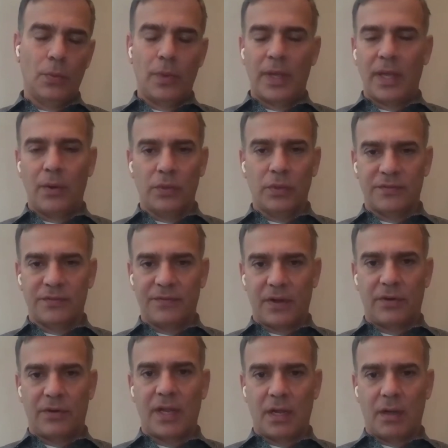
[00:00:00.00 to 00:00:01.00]
It was
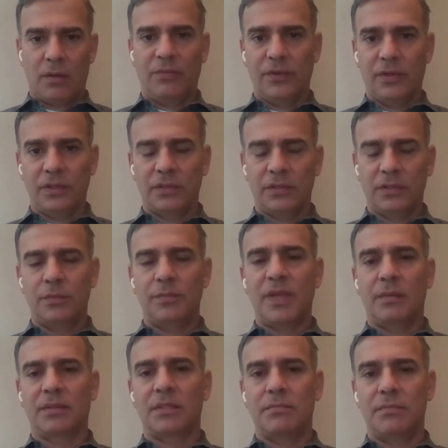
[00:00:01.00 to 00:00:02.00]
very helpful to be
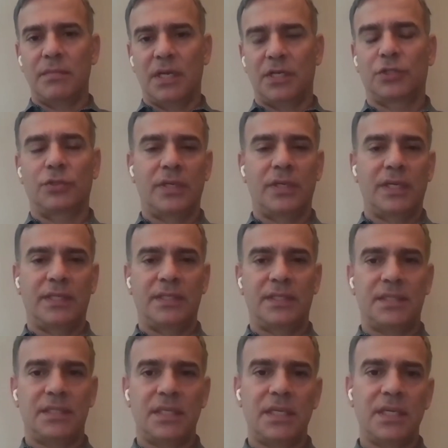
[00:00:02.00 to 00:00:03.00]
able to measure it and
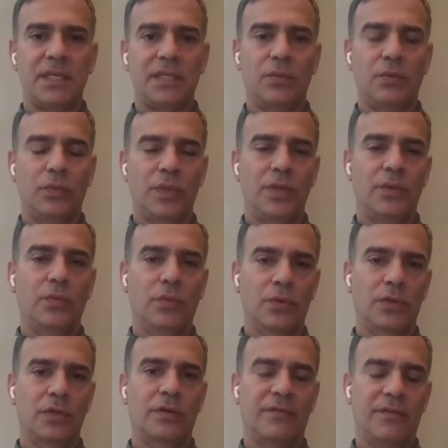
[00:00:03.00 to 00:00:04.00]
see it. We
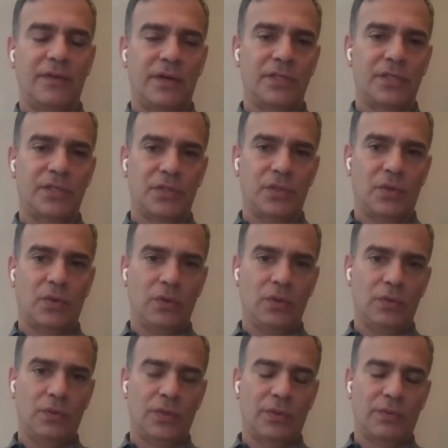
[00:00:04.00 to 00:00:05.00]
weren't very
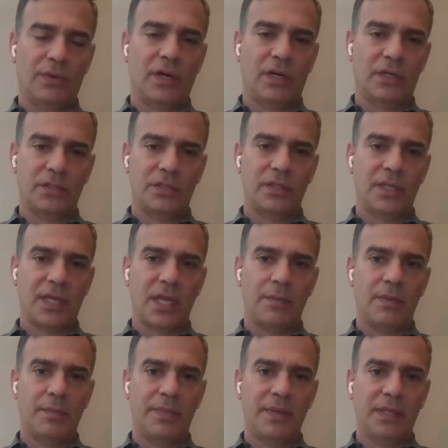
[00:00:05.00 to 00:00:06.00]
sold with regards to the
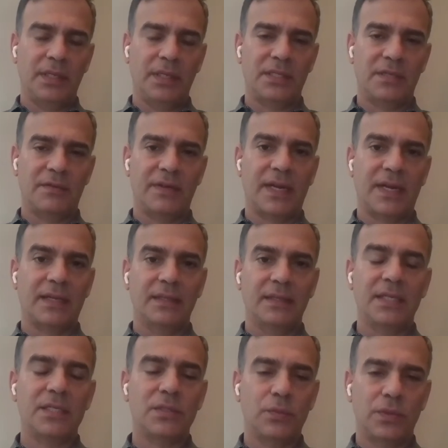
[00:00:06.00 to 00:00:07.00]
capabilities of it, at
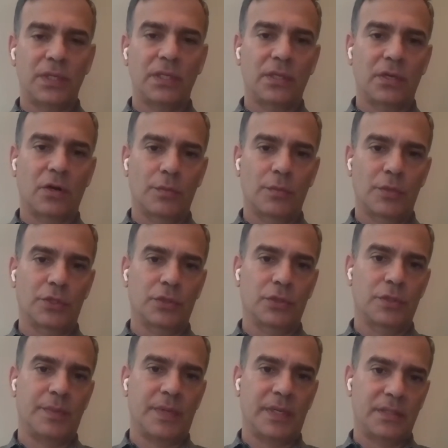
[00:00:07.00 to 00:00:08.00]
least within the commercial
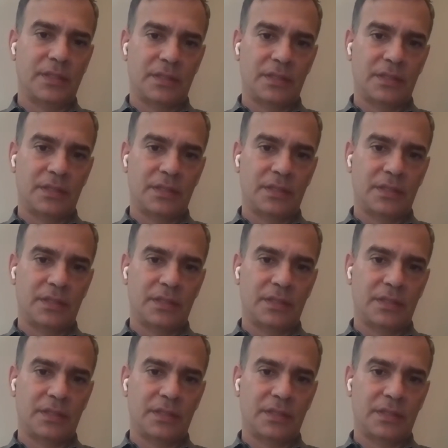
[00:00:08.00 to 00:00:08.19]
space.